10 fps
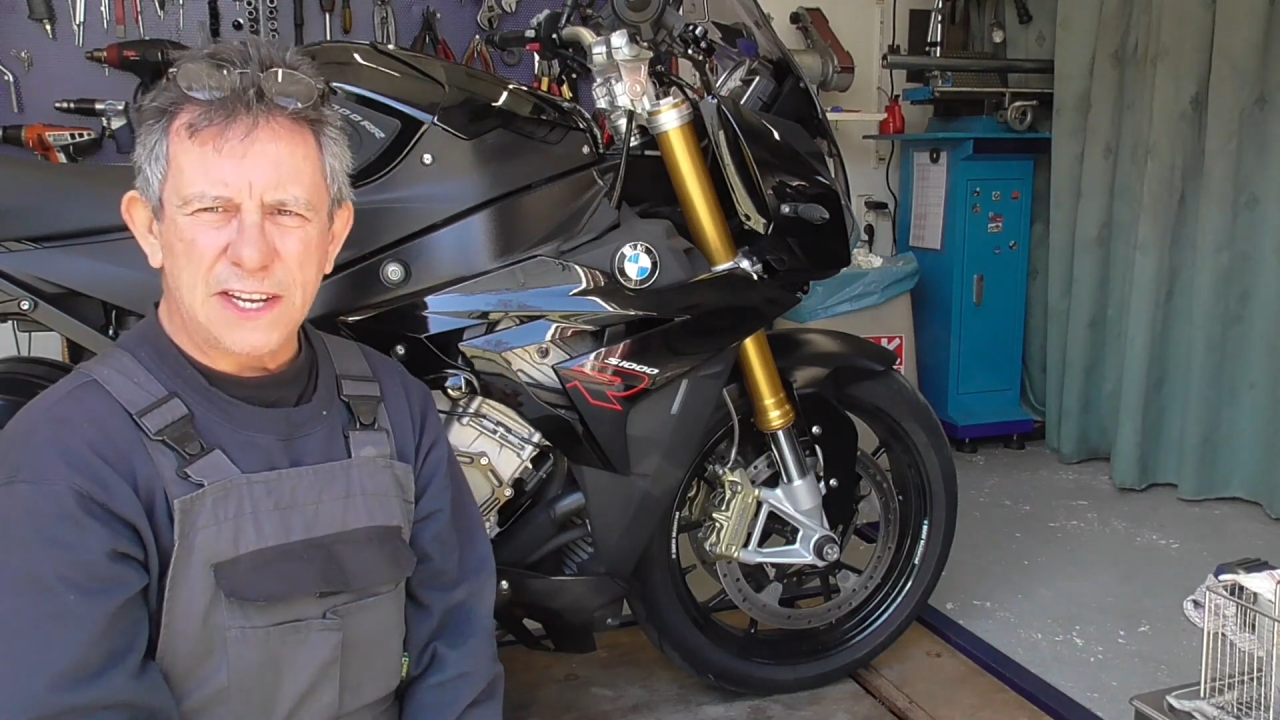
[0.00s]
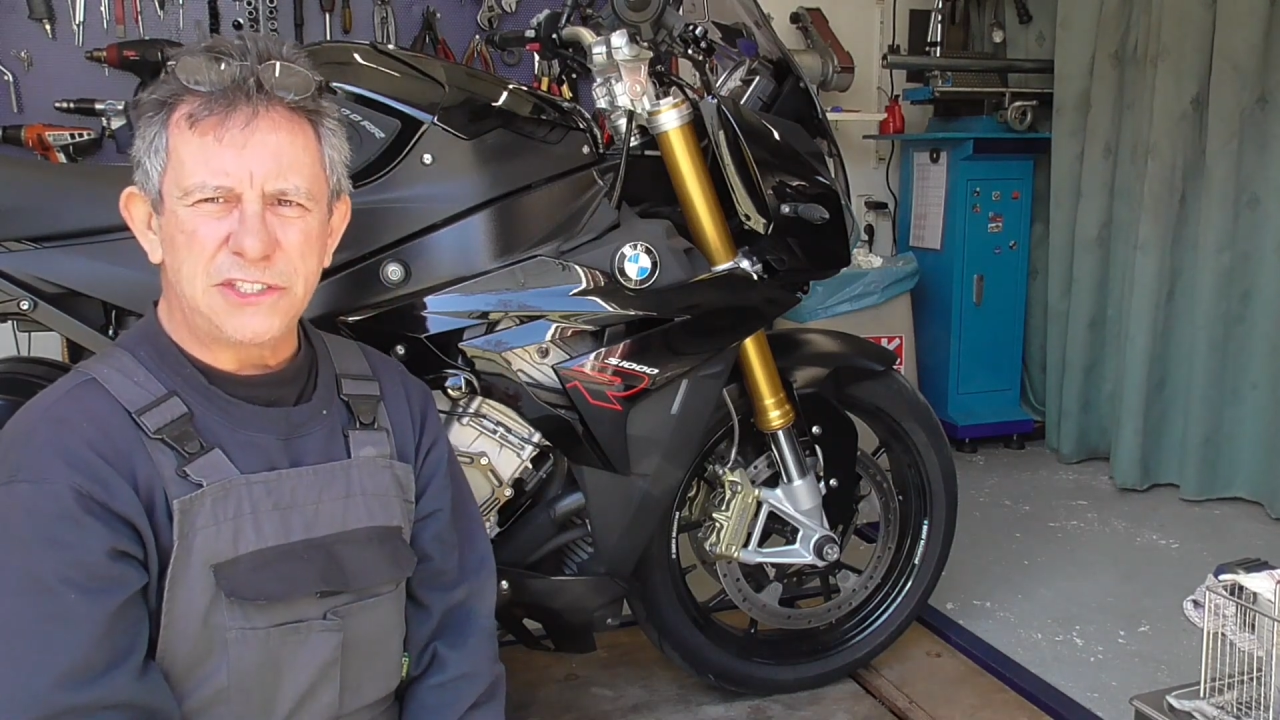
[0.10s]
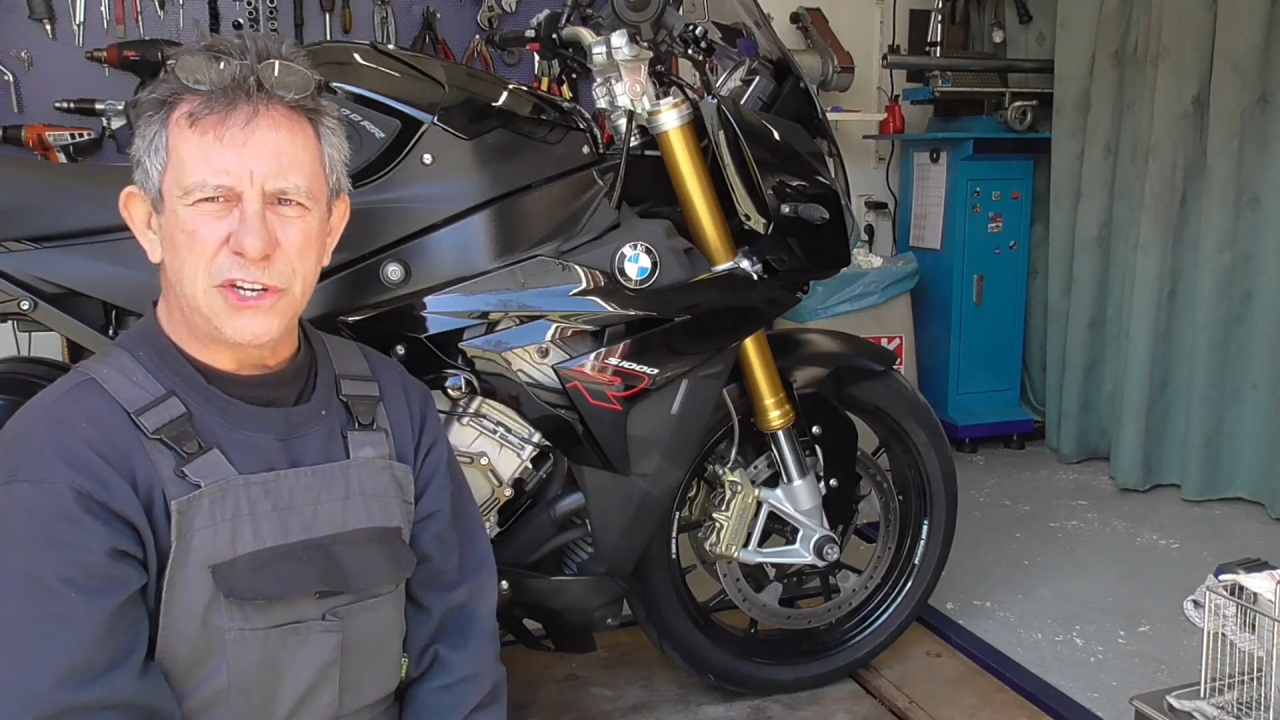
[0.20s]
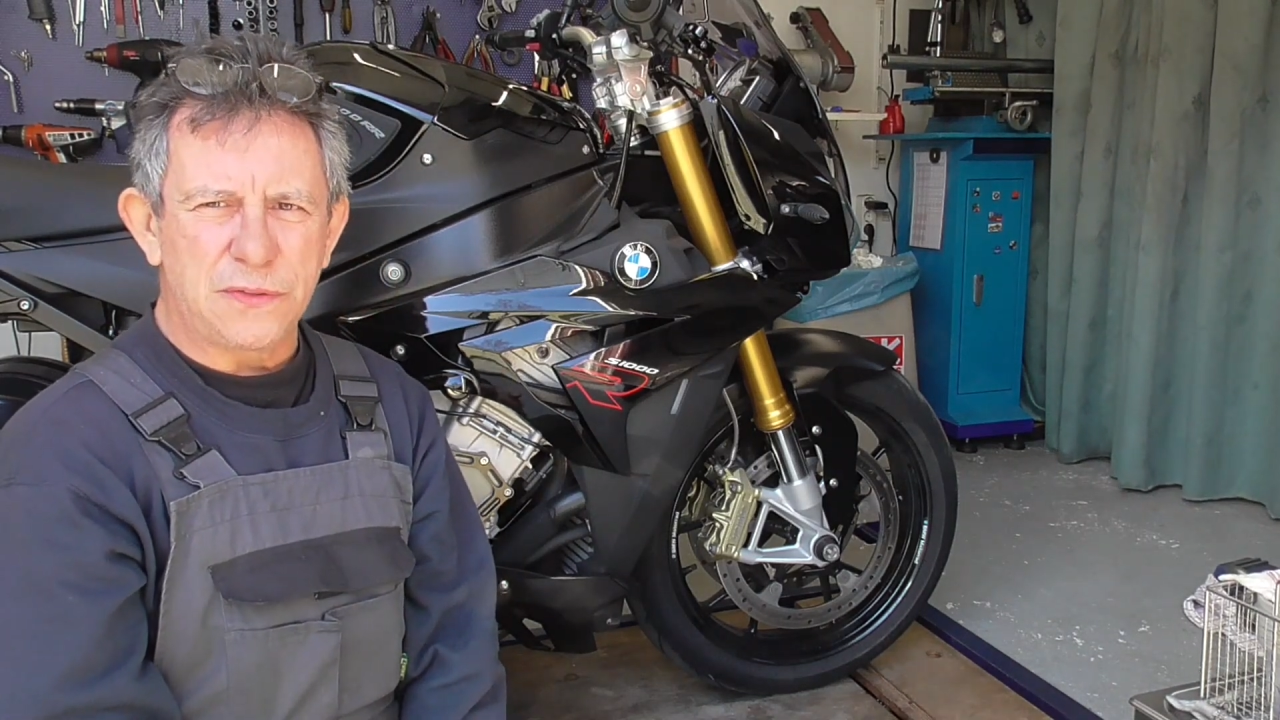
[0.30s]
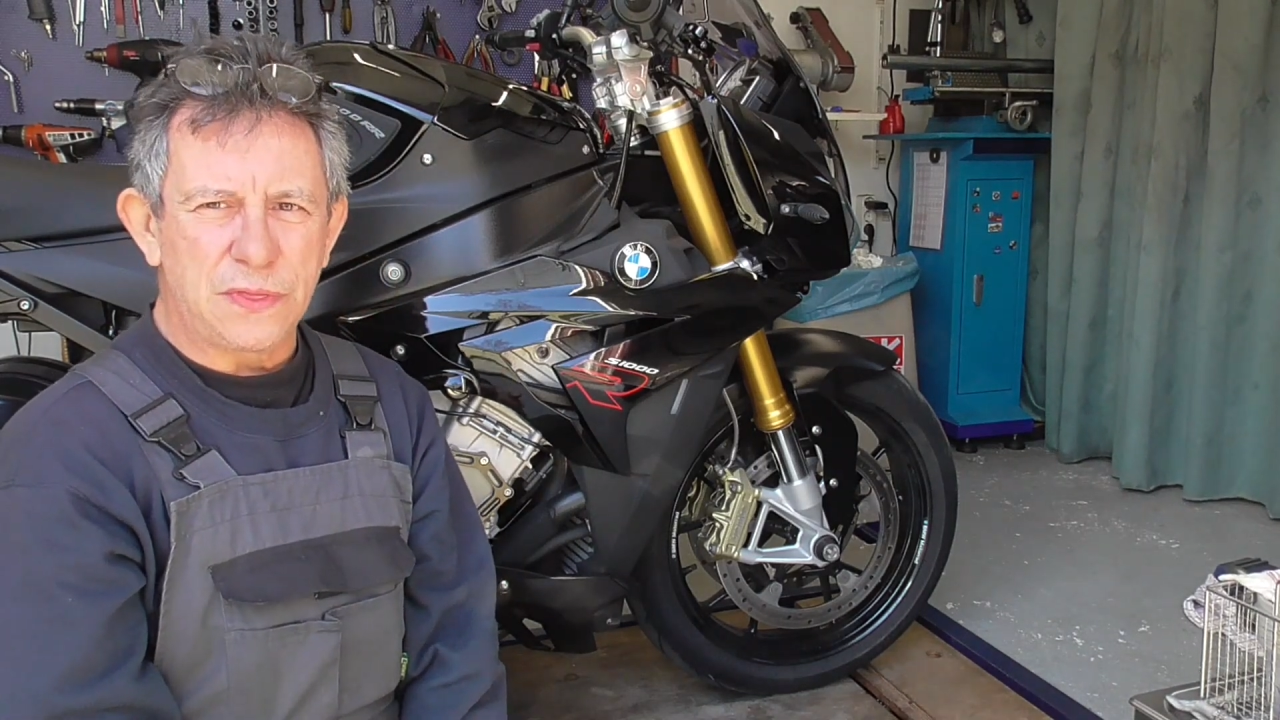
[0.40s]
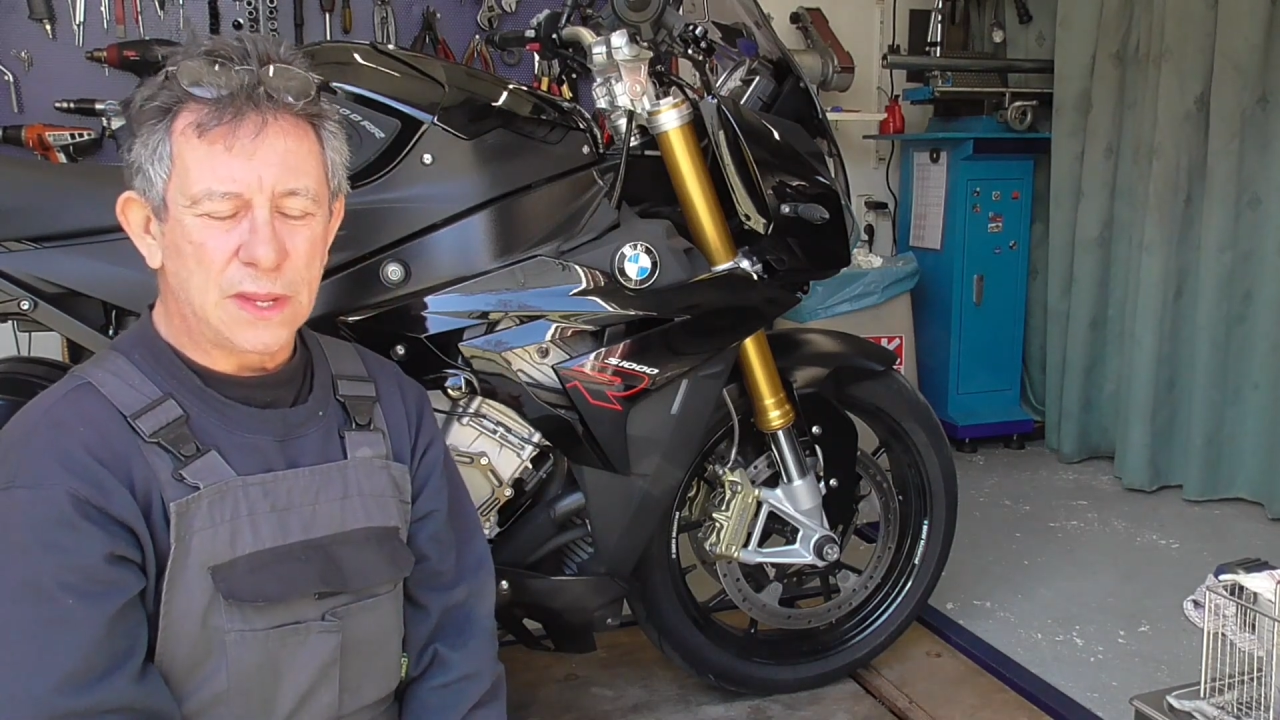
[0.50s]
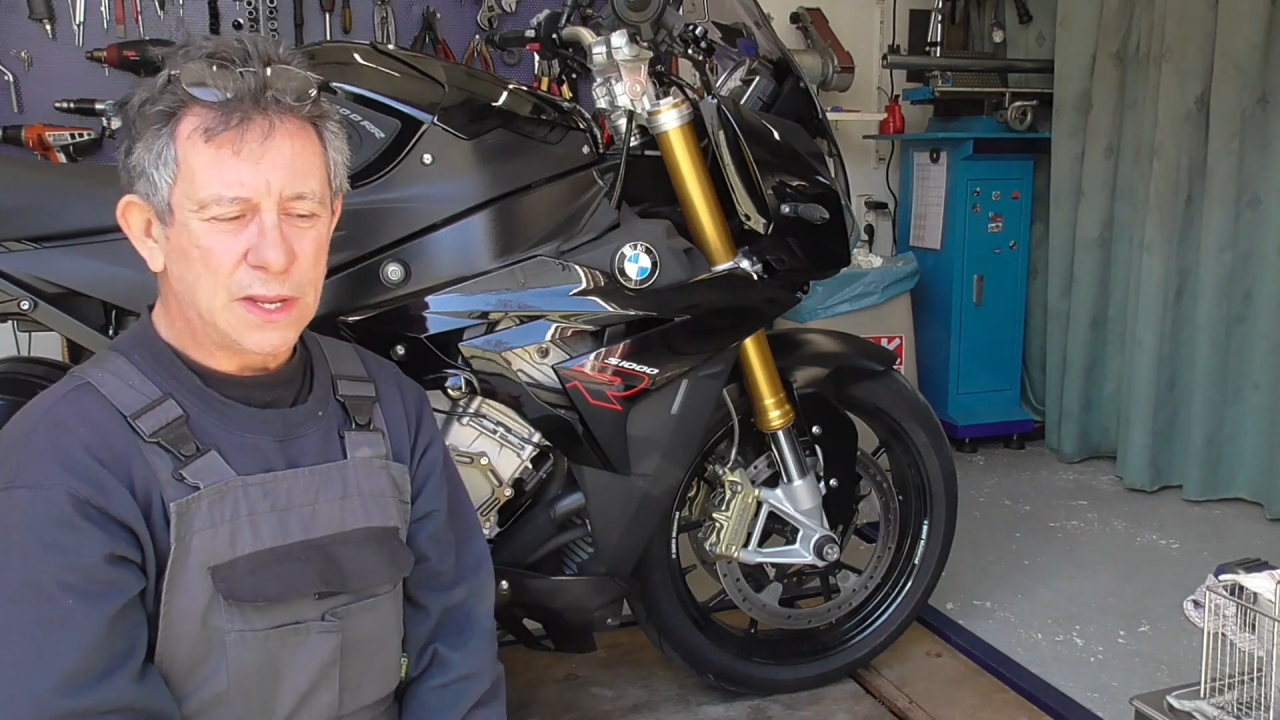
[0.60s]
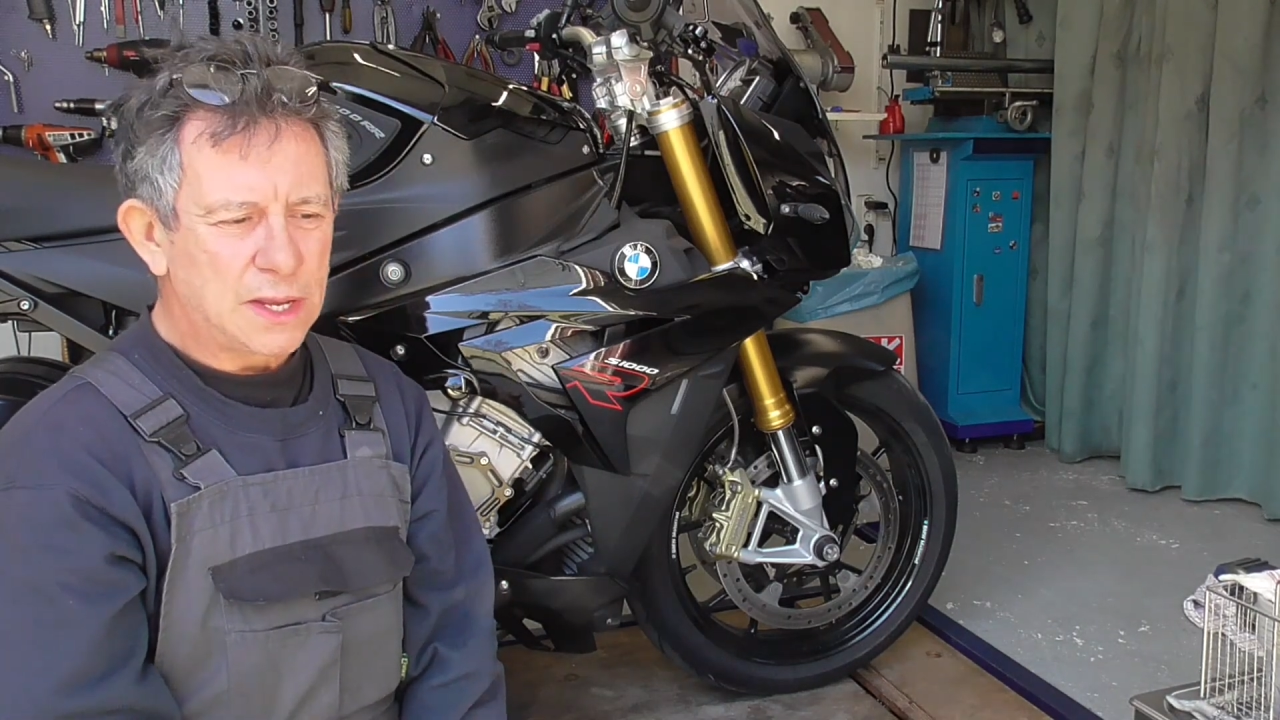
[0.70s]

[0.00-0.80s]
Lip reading: engine,